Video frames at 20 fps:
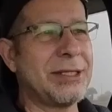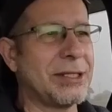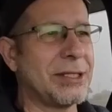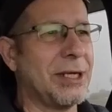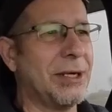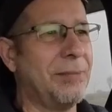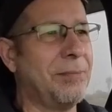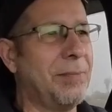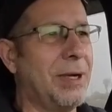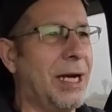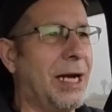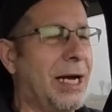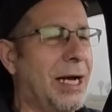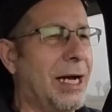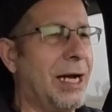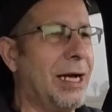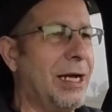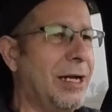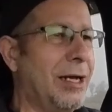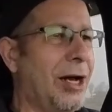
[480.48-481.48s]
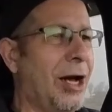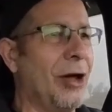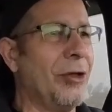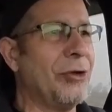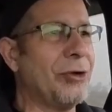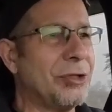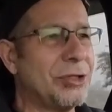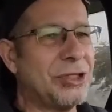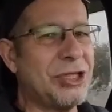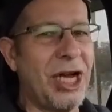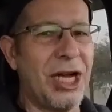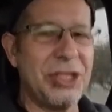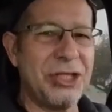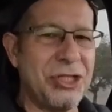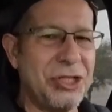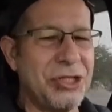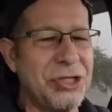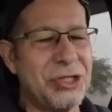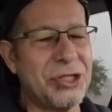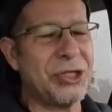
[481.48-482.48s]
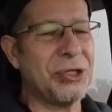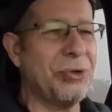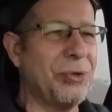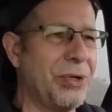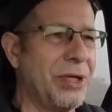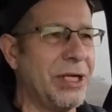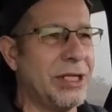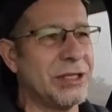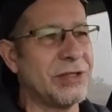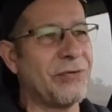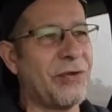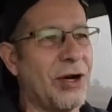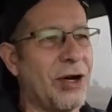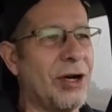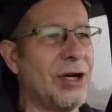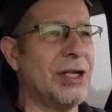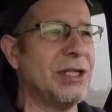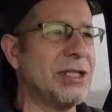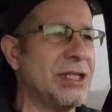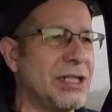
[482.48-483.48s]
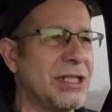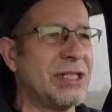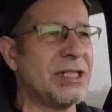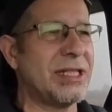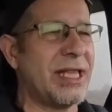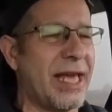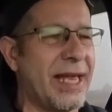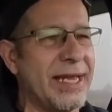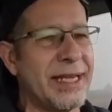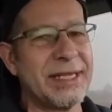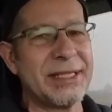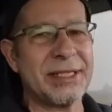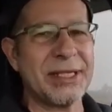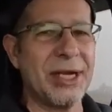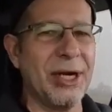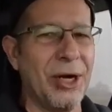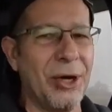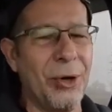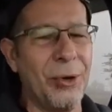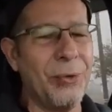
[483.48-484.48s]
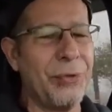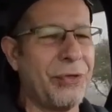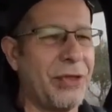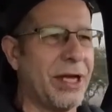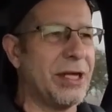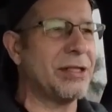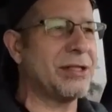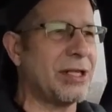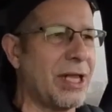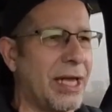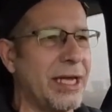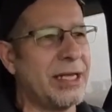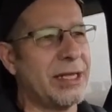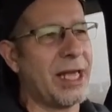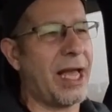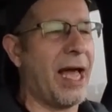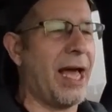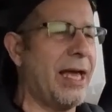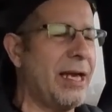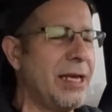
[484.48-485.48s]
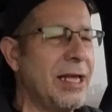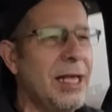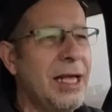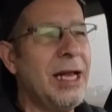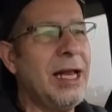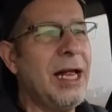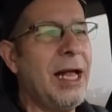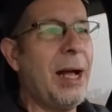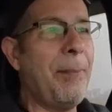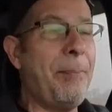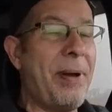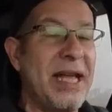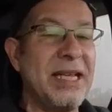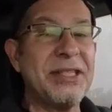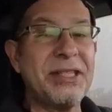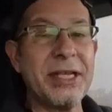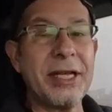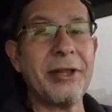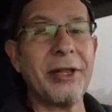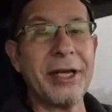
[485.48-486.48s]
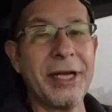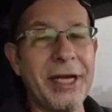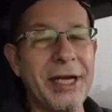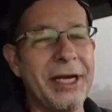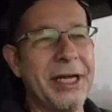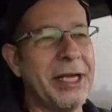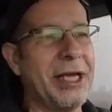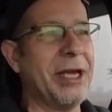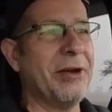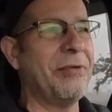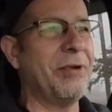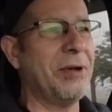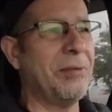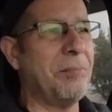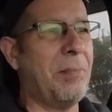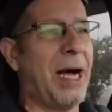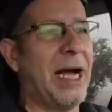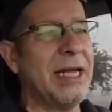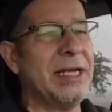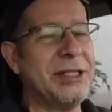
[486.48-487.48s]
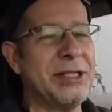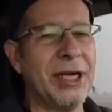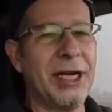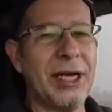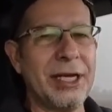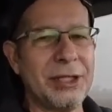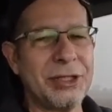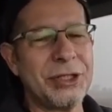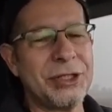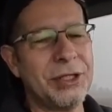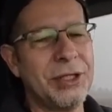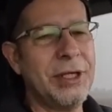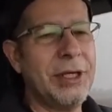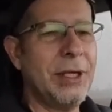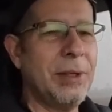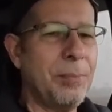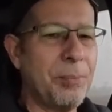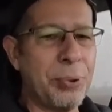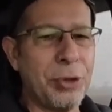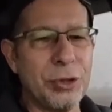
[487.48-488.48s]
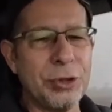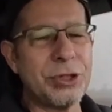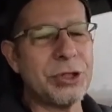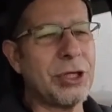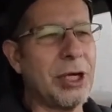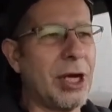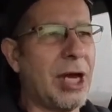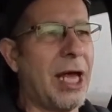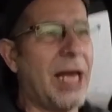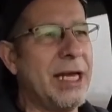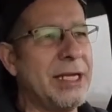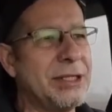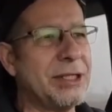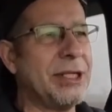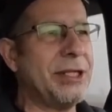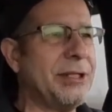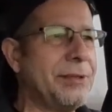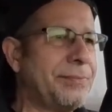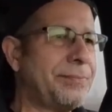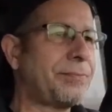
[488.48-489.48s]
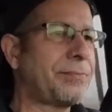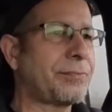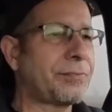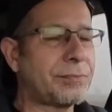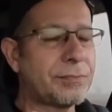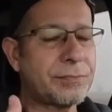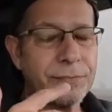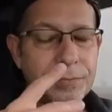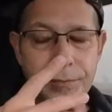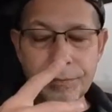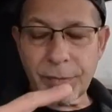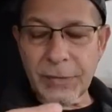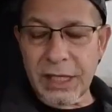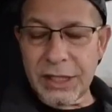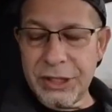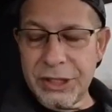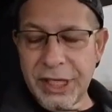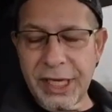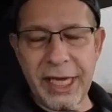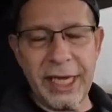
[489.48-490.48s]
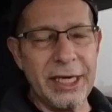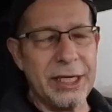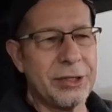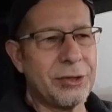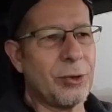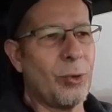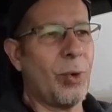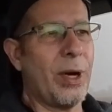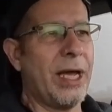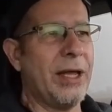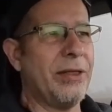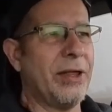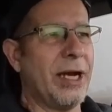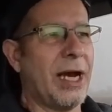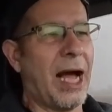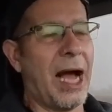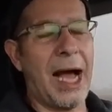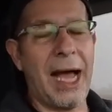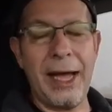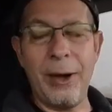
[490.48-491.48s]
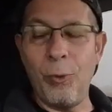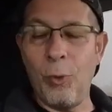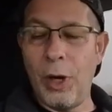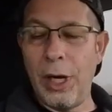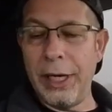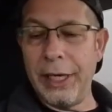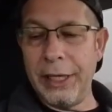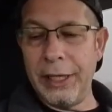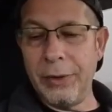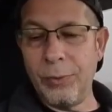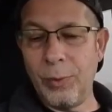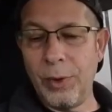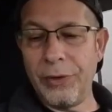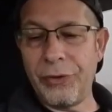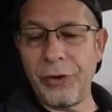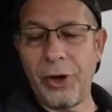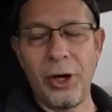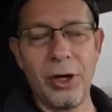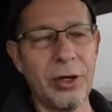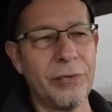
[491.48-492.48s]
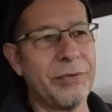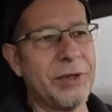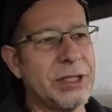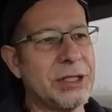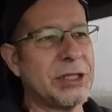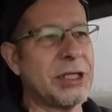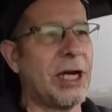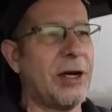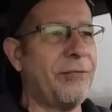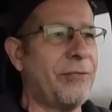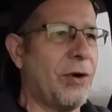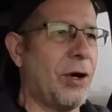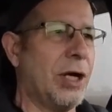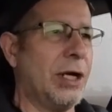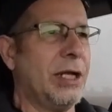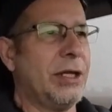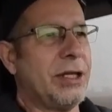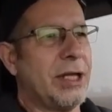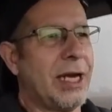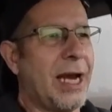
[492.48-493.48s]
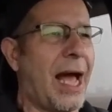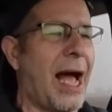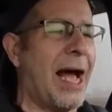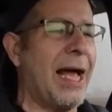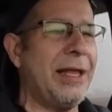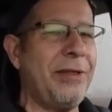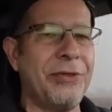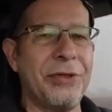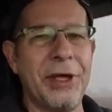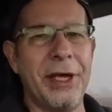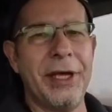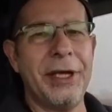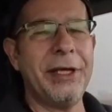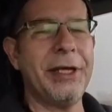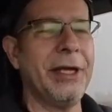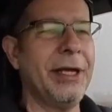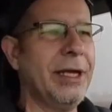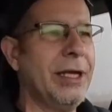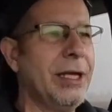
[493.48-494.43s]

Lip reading: some other touches to it as far as aesthetics go, things like that. Basically going to give it my touch, personalize it to get it the way that I want it with all of the stuff on it that I think,